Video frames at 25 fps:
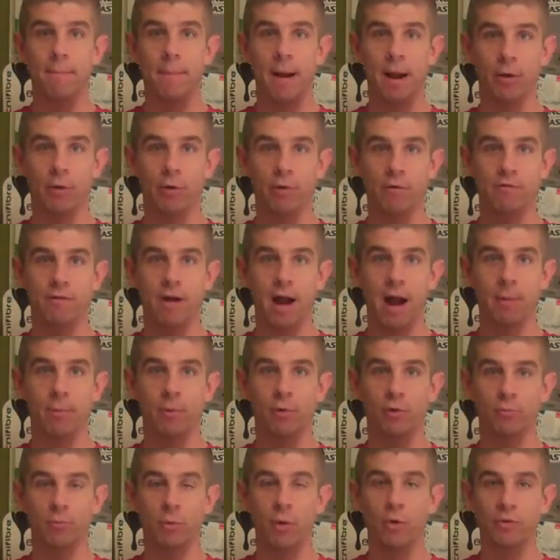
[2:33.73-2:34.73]

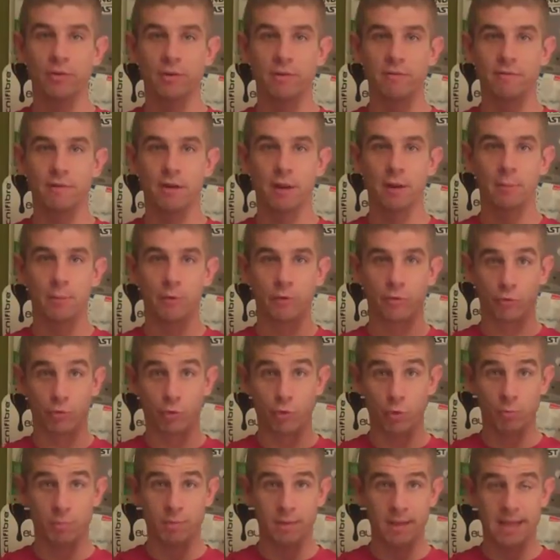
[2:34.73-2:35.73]
microfibers, multifilaments
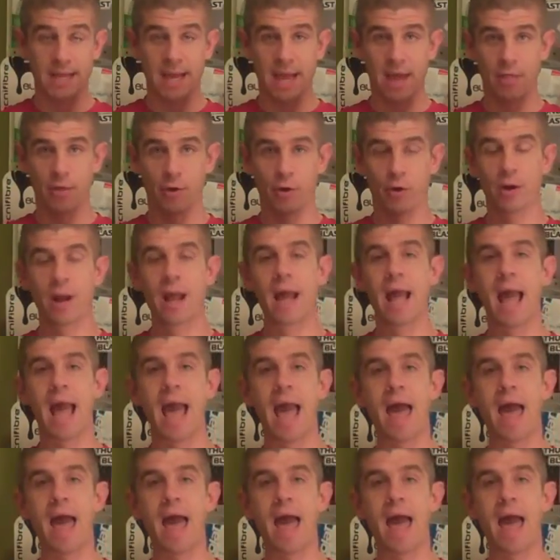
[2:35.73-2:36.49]
grouped together,